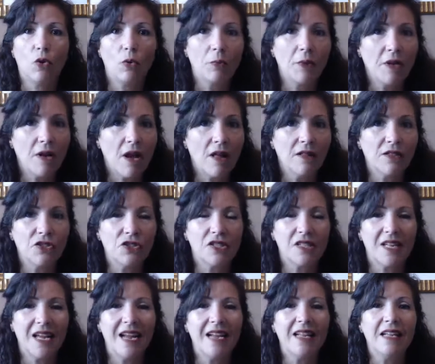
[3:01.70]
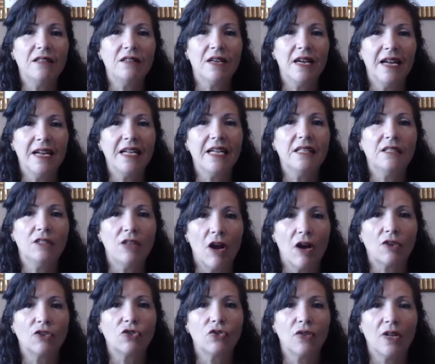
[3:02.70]
pulmonologist, any
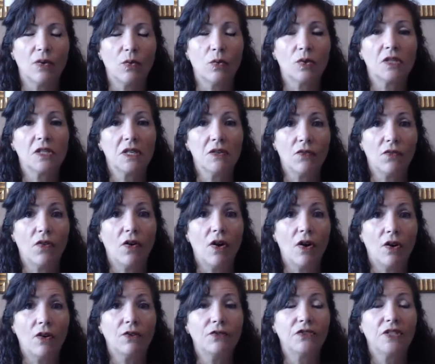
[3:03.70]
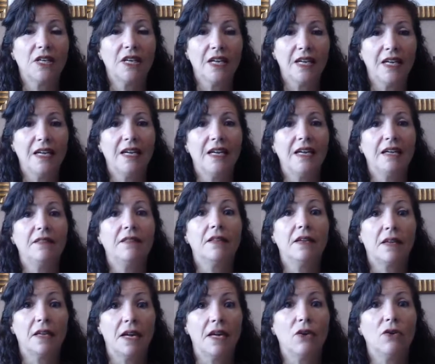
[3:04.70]
doctor that was involved in
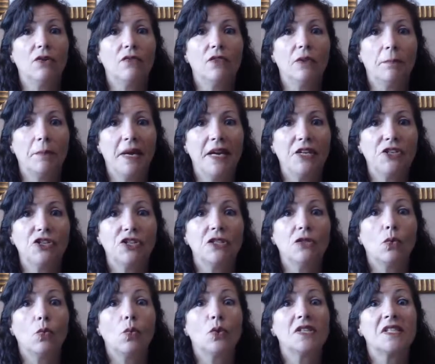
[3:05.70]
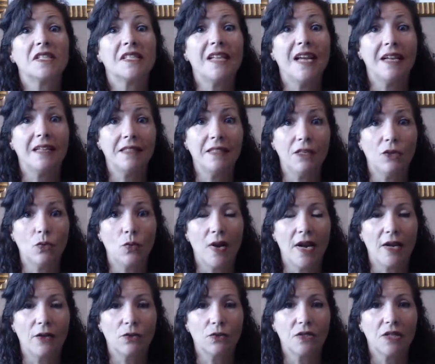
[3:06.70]
the care of the patient was standing
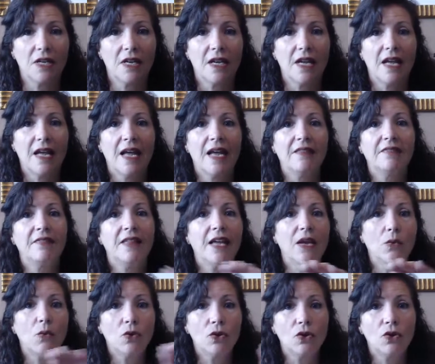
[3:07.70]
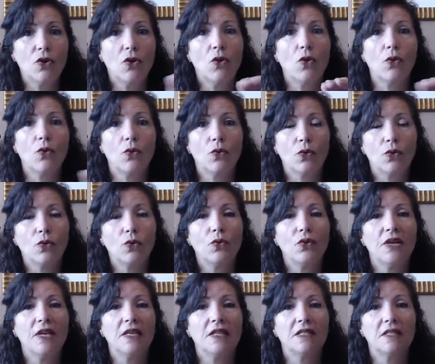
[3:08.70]
around, and they would go through
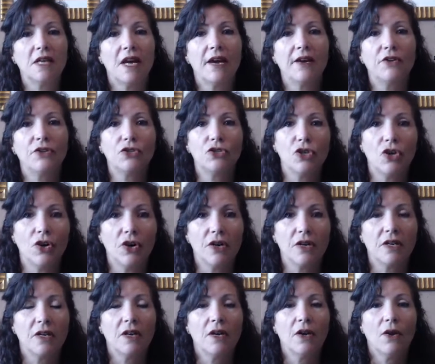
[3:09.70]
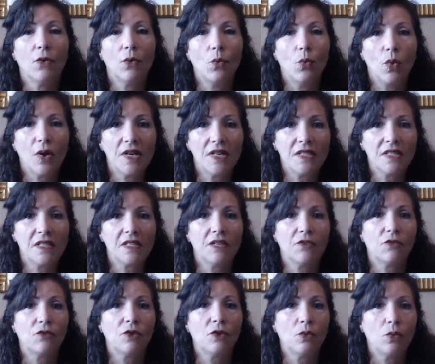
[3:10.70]
the entire chart. What is
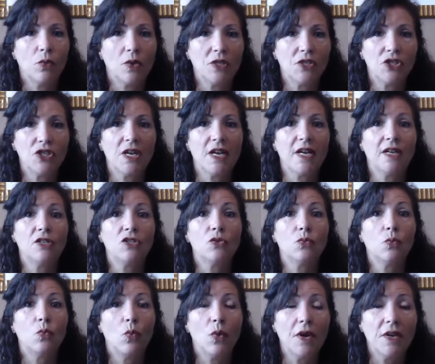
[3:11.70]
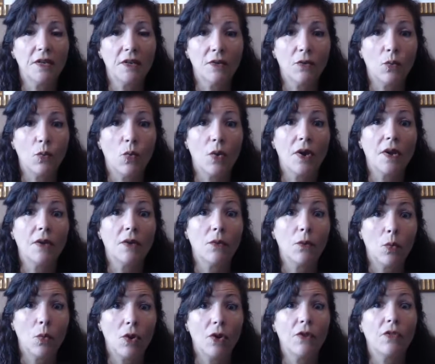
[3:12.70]
different? What changed? What
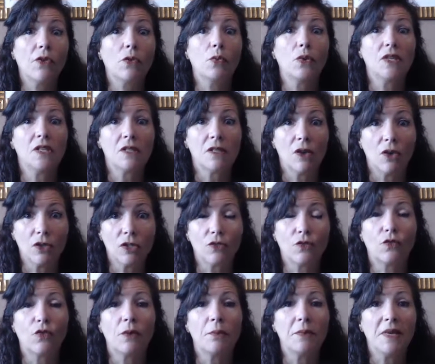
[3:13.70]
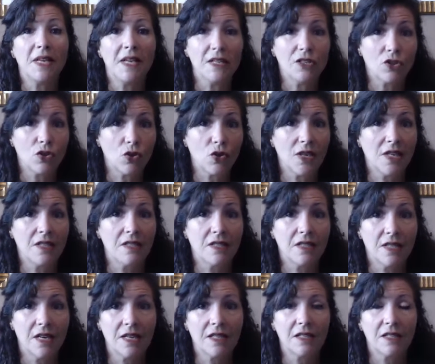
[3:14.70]
are the results from yesterday's
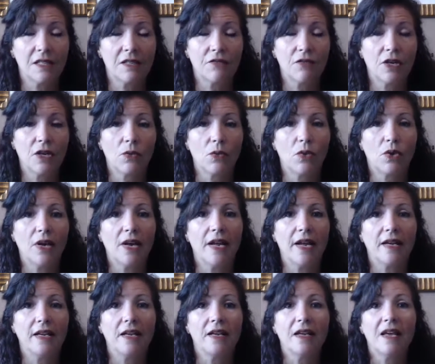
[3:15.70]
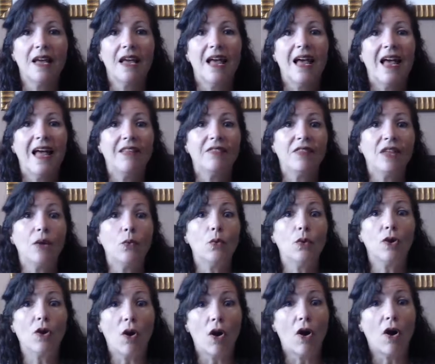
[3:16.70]
test, if there were any? And they
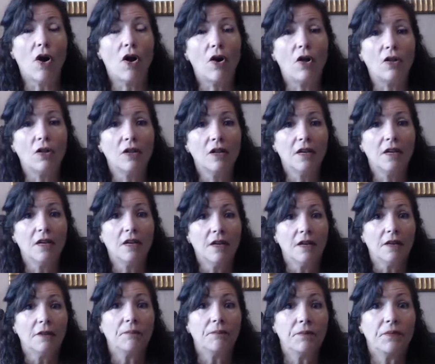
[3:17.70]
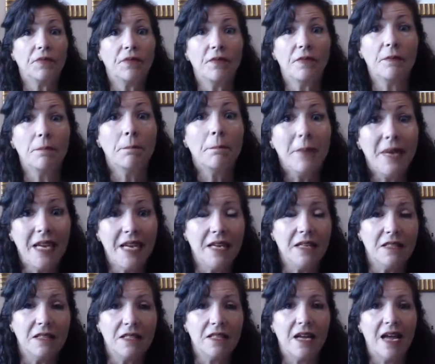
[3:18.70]
would all
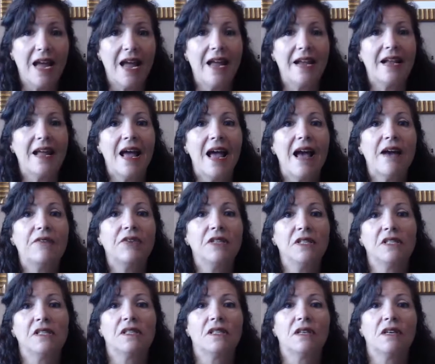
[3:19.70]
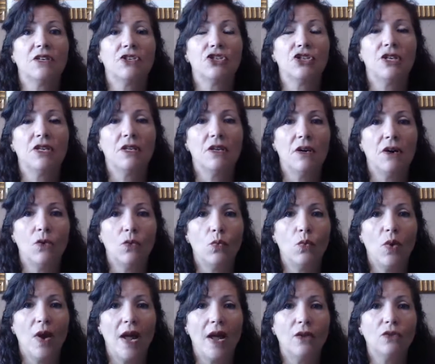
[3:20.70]
meet and have a discussion
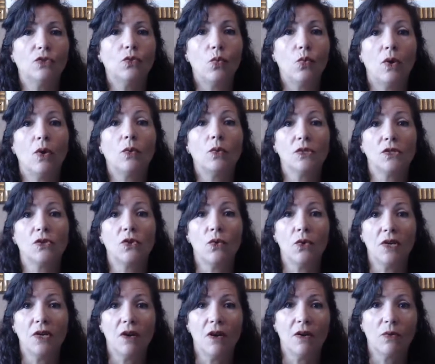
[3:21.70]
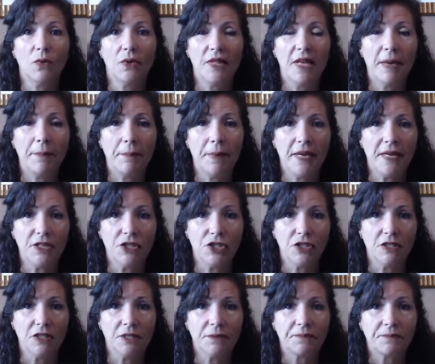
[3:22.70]
around what was going on with that
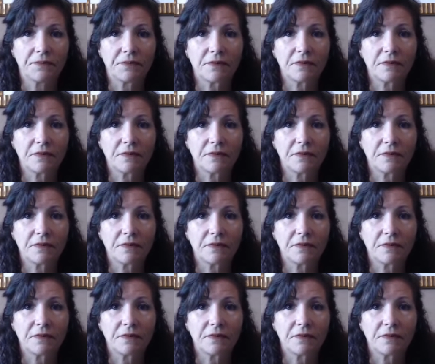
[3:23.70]
patient.